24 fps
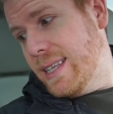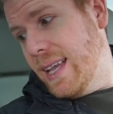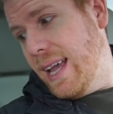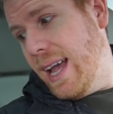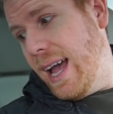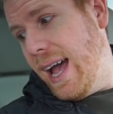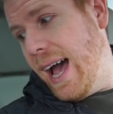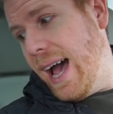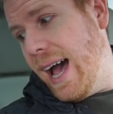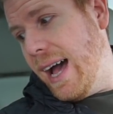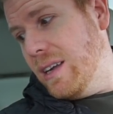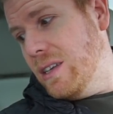
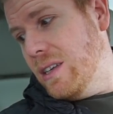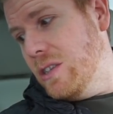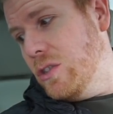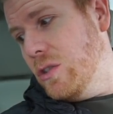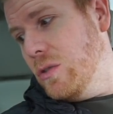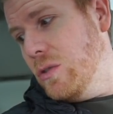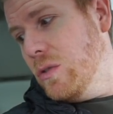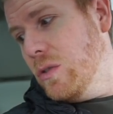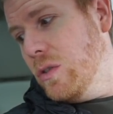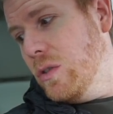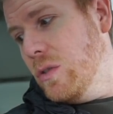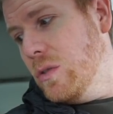How did
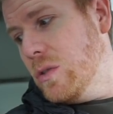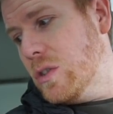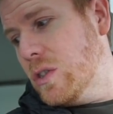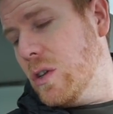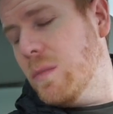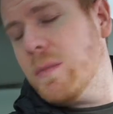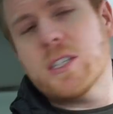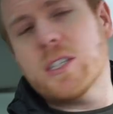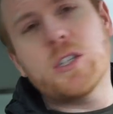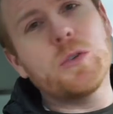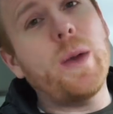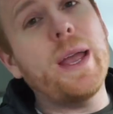you lose so
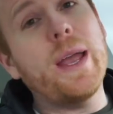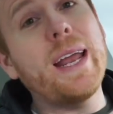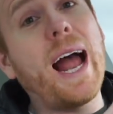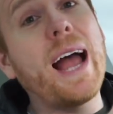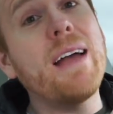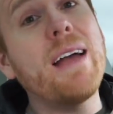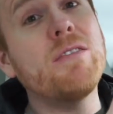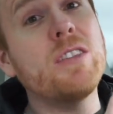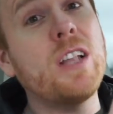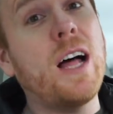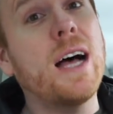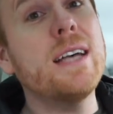much weight?
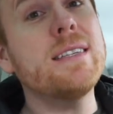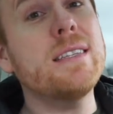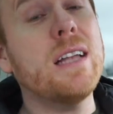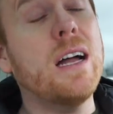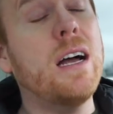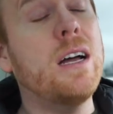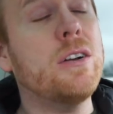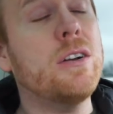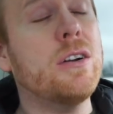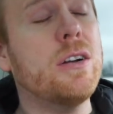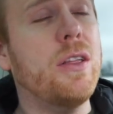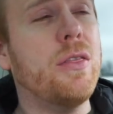I've lost
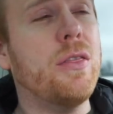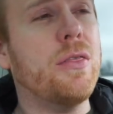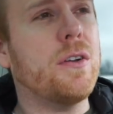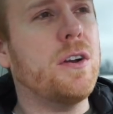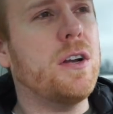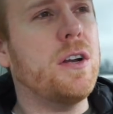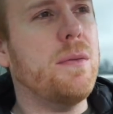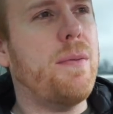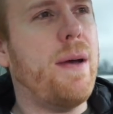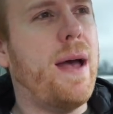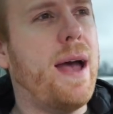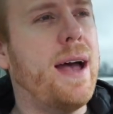
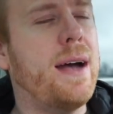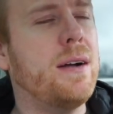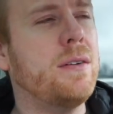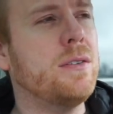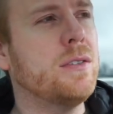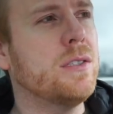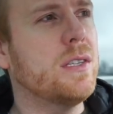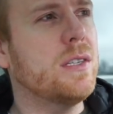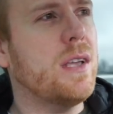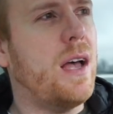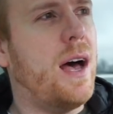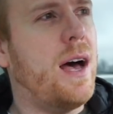130
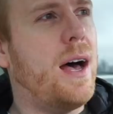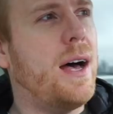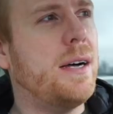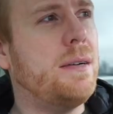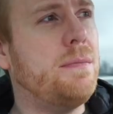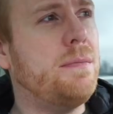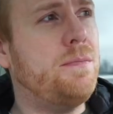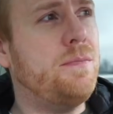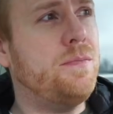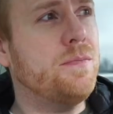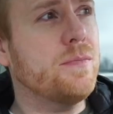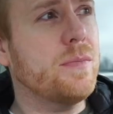pounds.
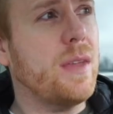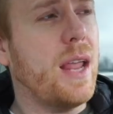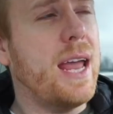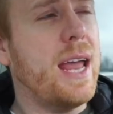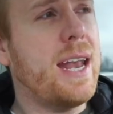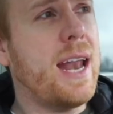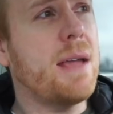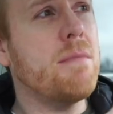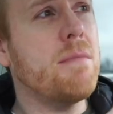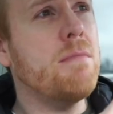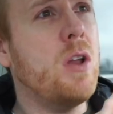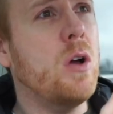Um,
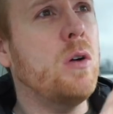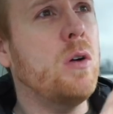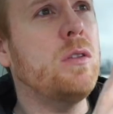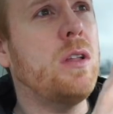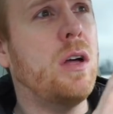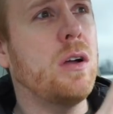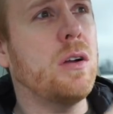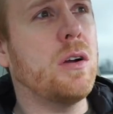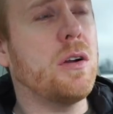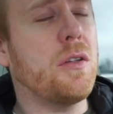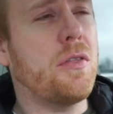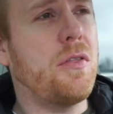and I'm no
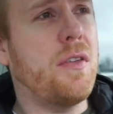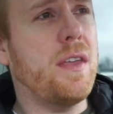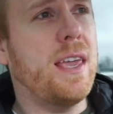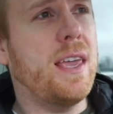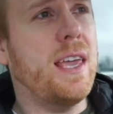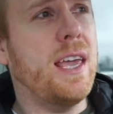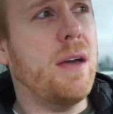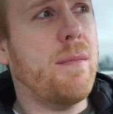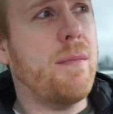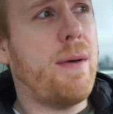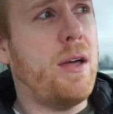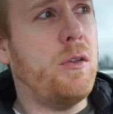longer
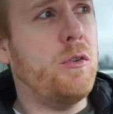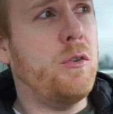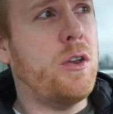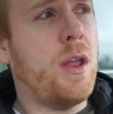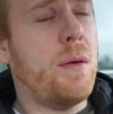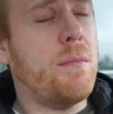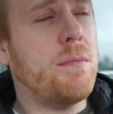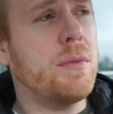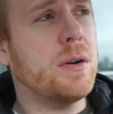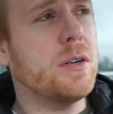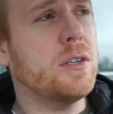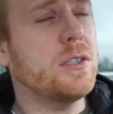thinking about
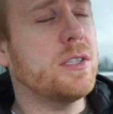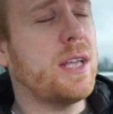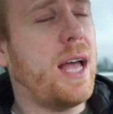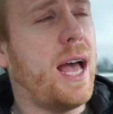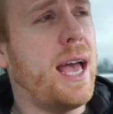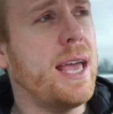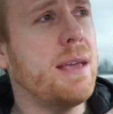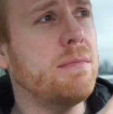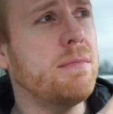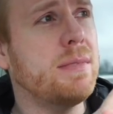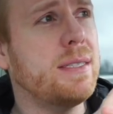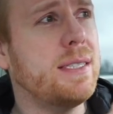numbers.
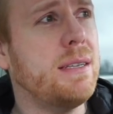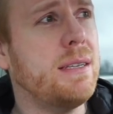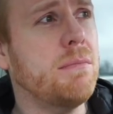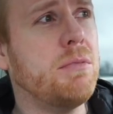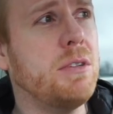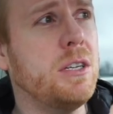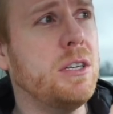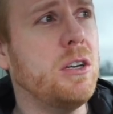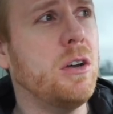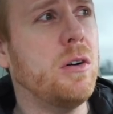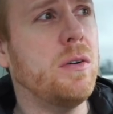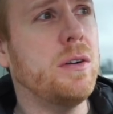I am
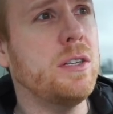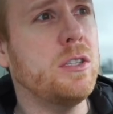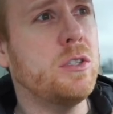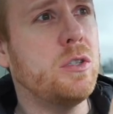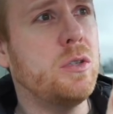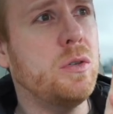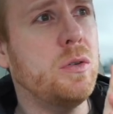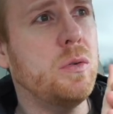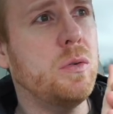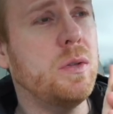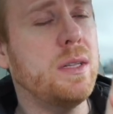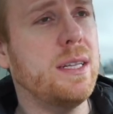simply going
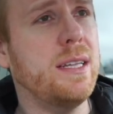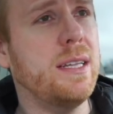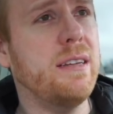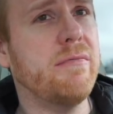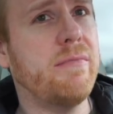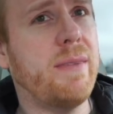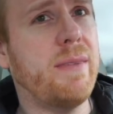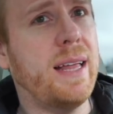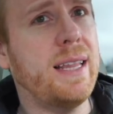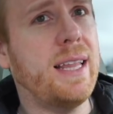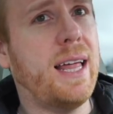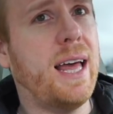to live
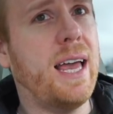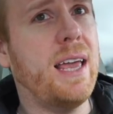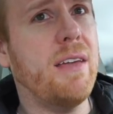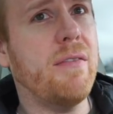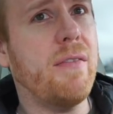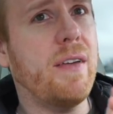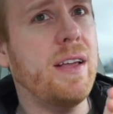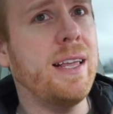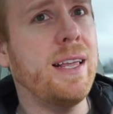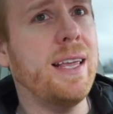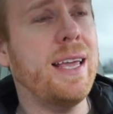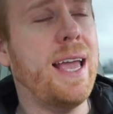my
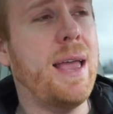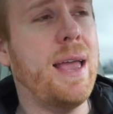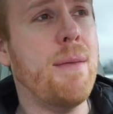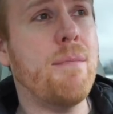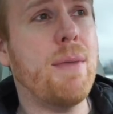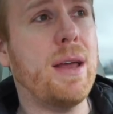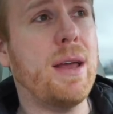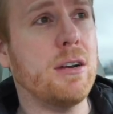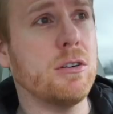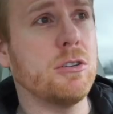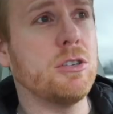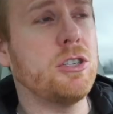life and get in
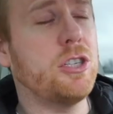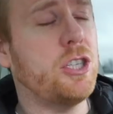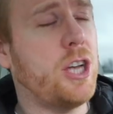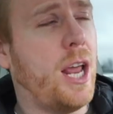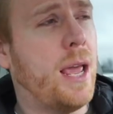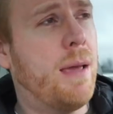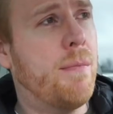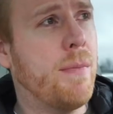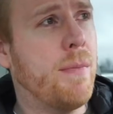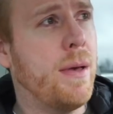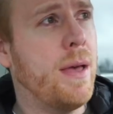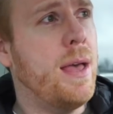better
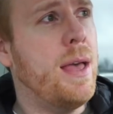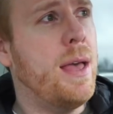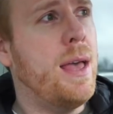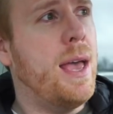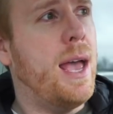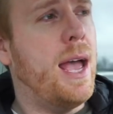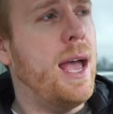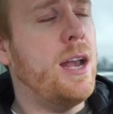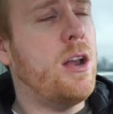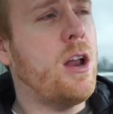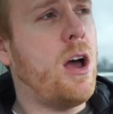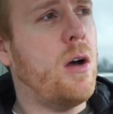shape
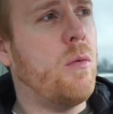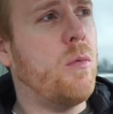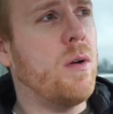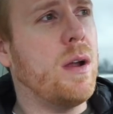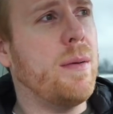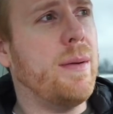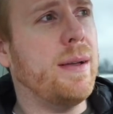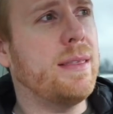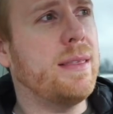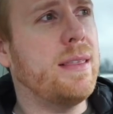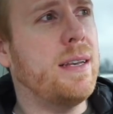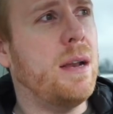and not worry
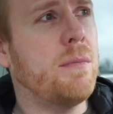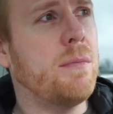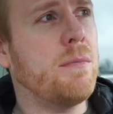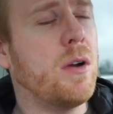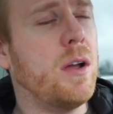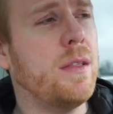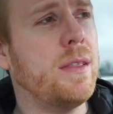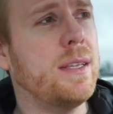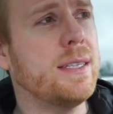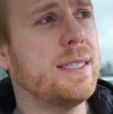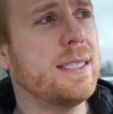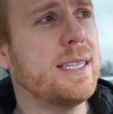about the number
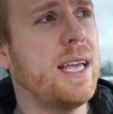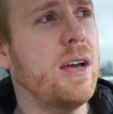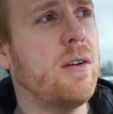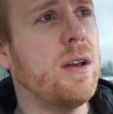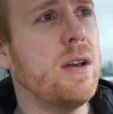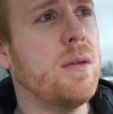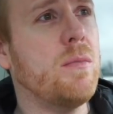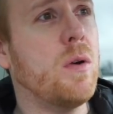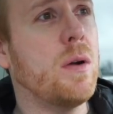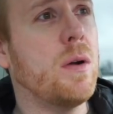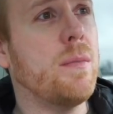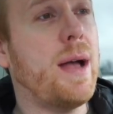on the scale
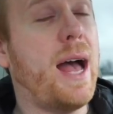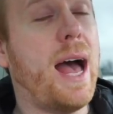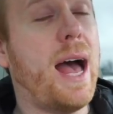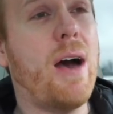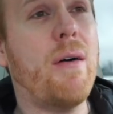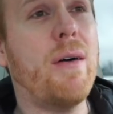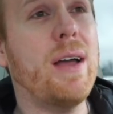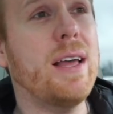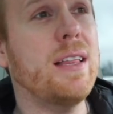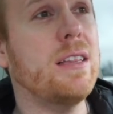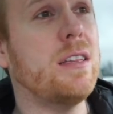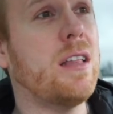anymore. But
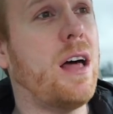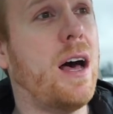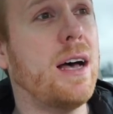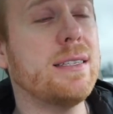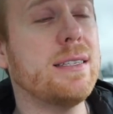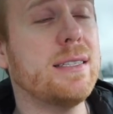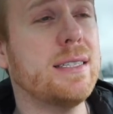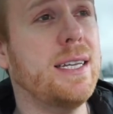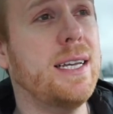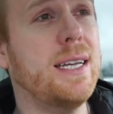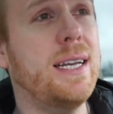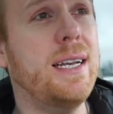how I
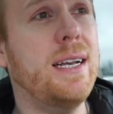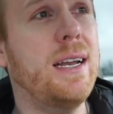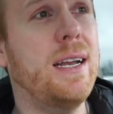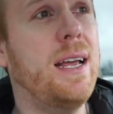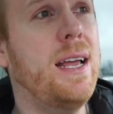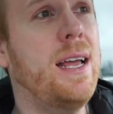lost it